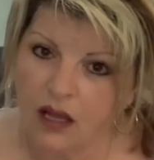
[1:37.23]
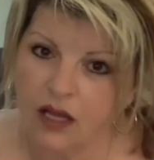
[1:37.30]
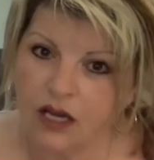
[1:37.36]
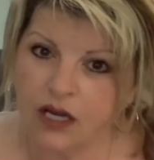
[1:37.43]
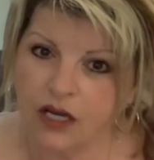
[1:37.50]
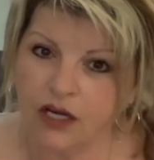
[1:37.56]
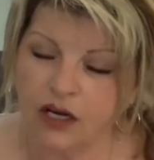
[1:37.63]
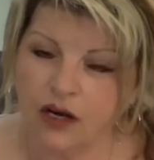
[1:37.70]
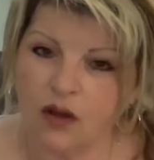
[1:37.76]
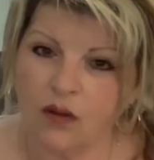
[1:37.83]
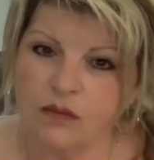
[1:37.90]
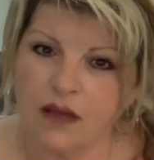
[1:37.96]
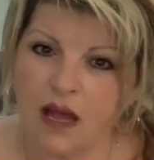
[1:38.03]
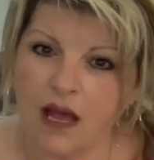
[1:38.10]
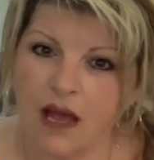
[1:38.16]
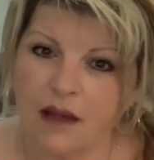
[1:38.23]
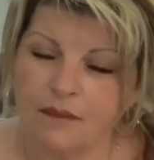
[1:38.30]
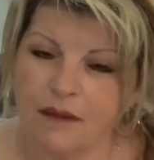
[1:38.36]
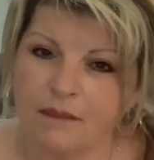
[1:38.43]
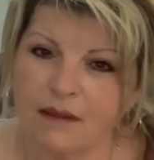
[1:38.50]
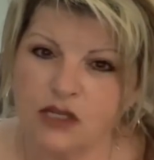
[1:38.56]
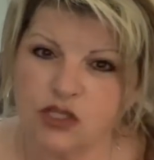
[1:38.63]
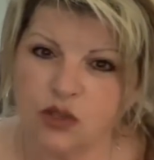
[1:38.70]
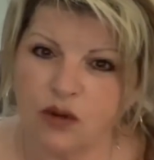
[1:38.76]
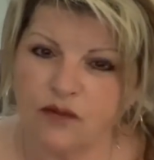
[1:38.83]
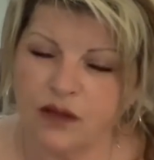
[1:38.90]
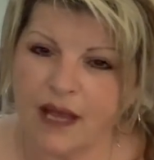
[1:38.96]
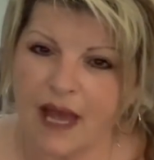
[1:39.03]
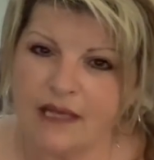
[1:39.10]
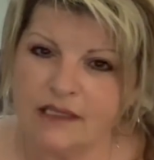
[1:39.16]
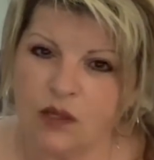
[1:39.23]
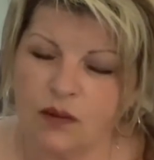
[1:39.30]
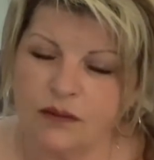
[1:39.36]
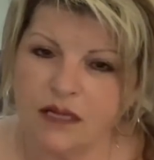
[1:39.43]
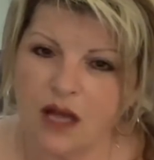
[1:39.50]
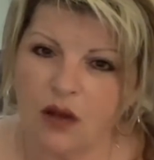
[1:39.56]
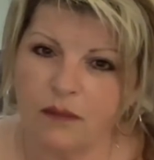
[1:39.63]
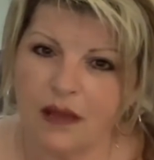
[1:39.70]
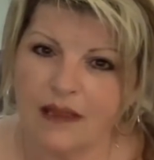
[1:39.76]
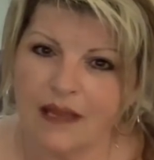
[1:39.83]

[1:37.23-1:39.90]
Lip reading: I'm not sure if you guys know what I'm talking about.